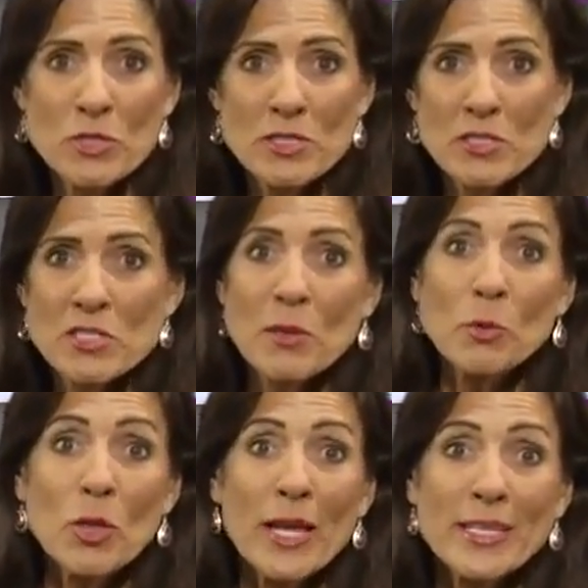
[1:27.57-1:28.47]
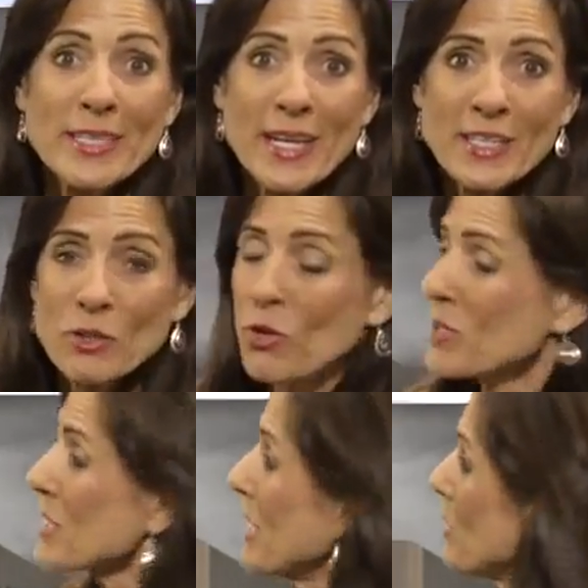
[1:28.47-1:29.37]
It's a summer-like night across
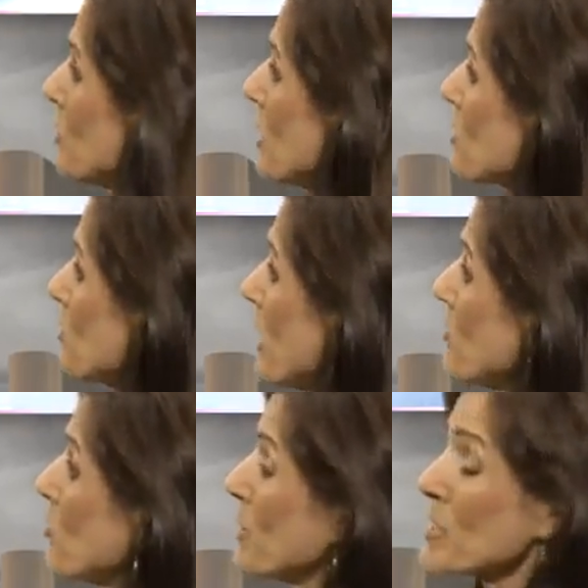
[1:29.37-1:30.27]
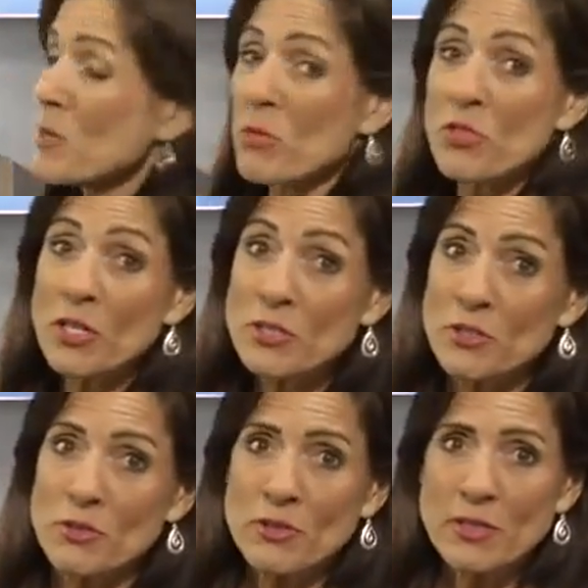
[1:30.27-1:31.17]
the area. There may even be some
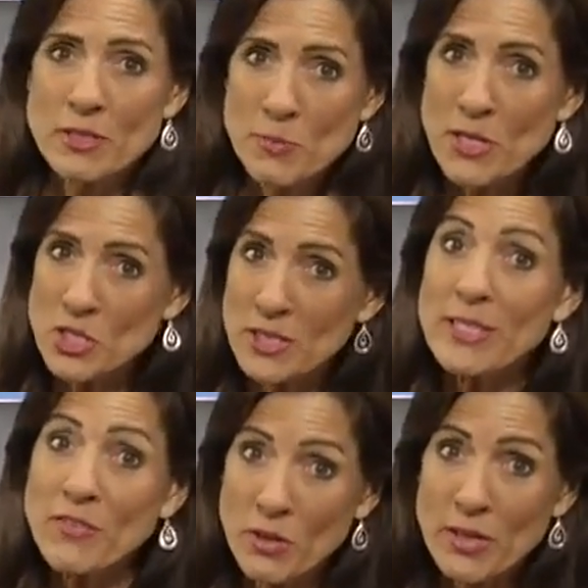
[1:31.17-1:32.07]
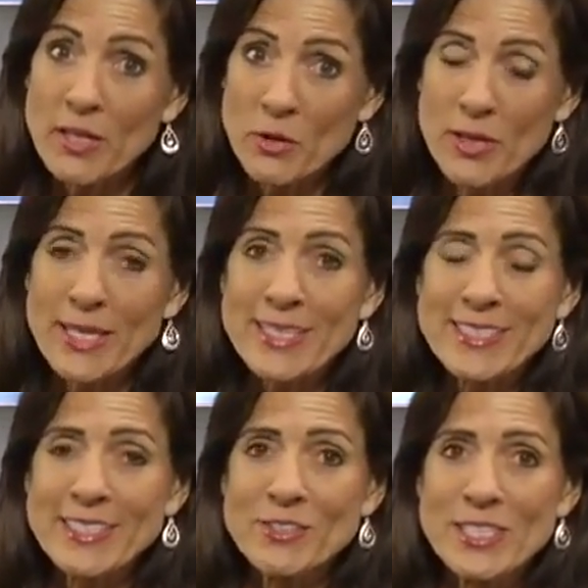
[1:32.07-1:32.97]
thunder, especially if we're in our inland
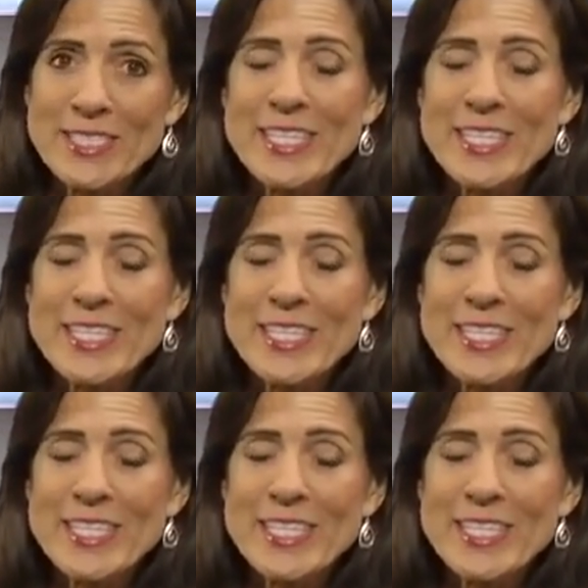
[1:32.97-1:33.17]
areas.